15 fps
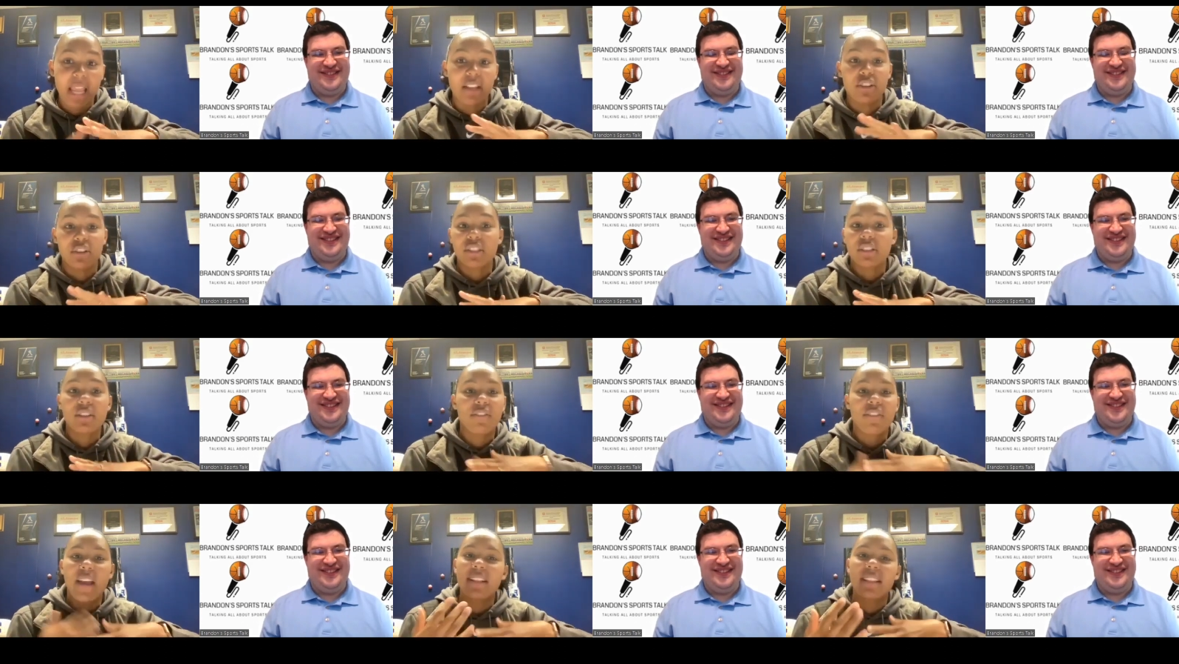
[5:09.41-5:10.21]
Speaker 1: And just the
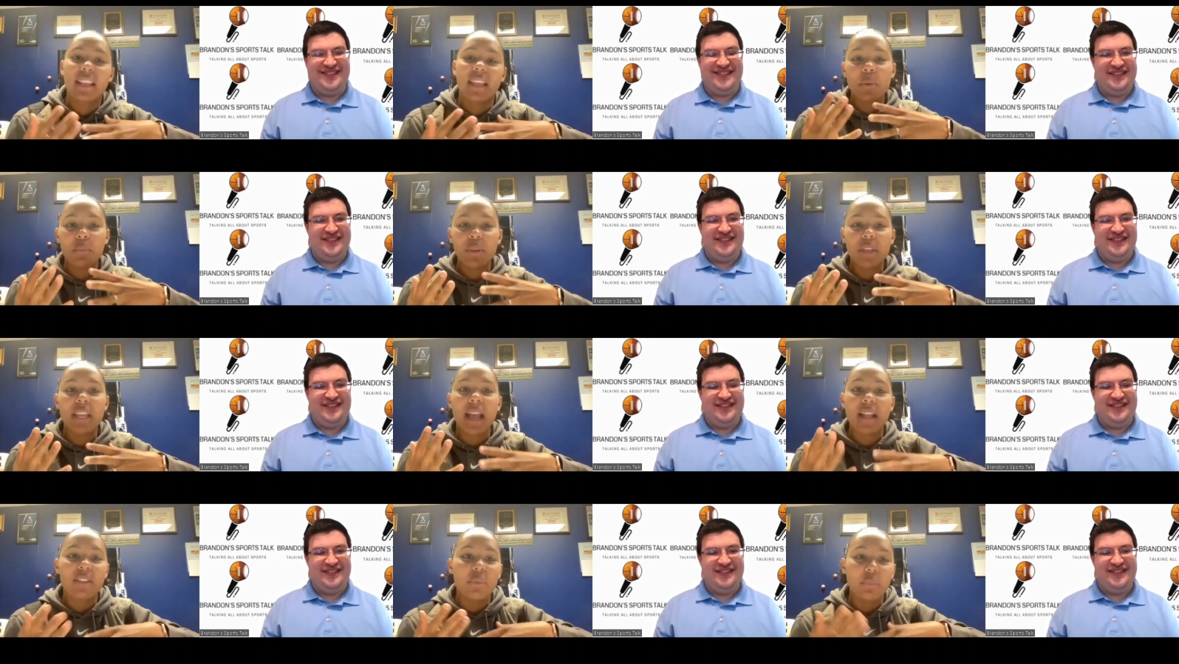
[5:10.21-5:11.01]
fact that we
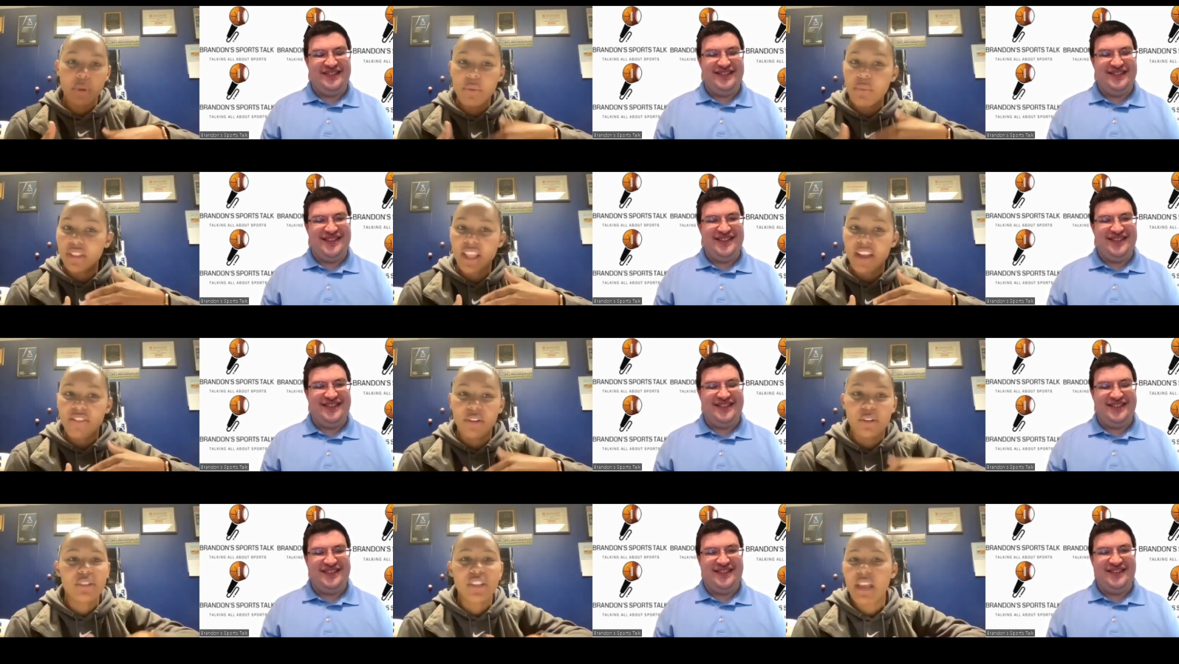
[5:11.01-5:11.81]
won that
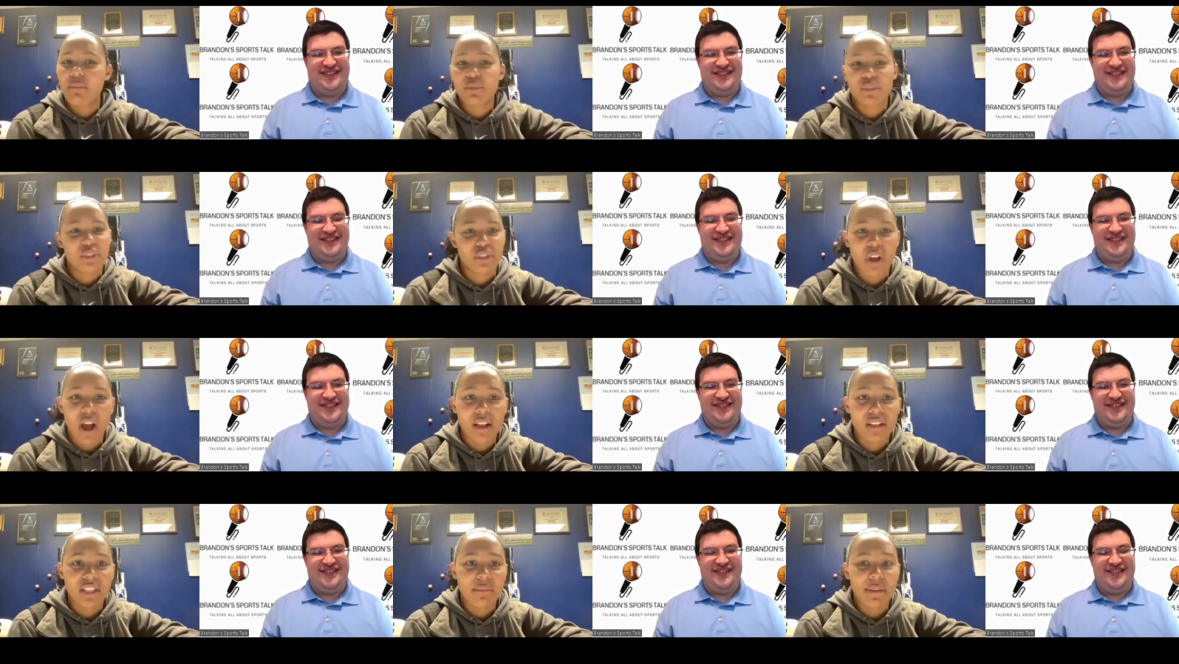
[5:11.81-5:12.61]
first game was just
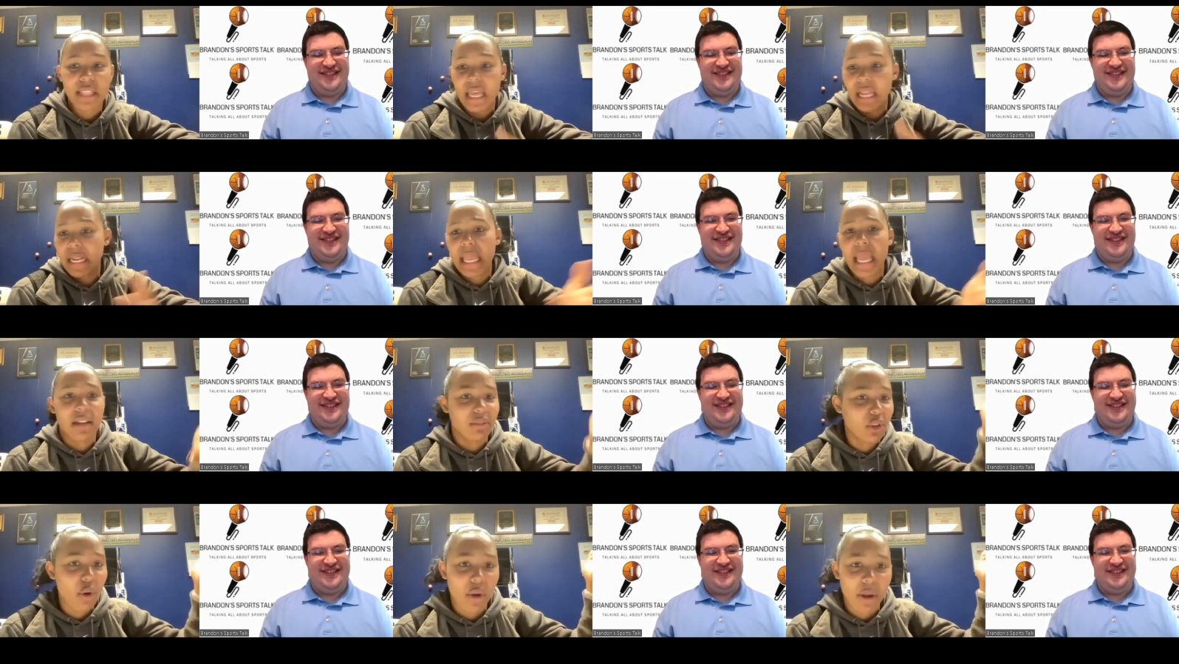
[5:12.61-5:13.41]
awesome. And then again,
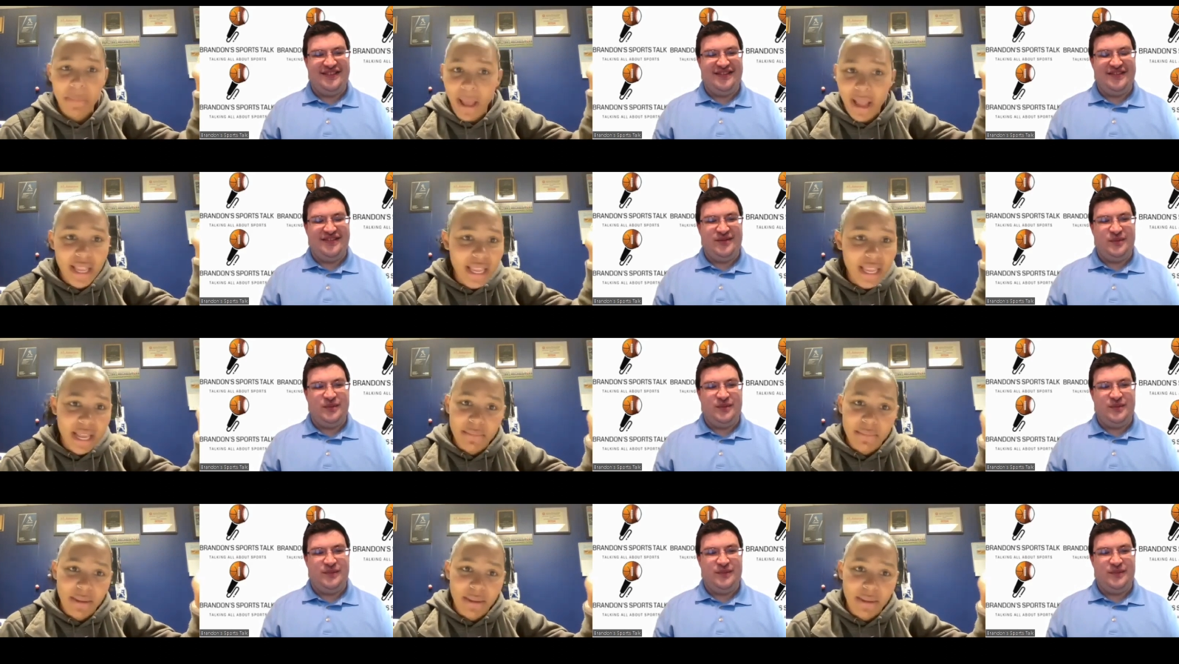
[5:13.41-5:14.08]
going back again, my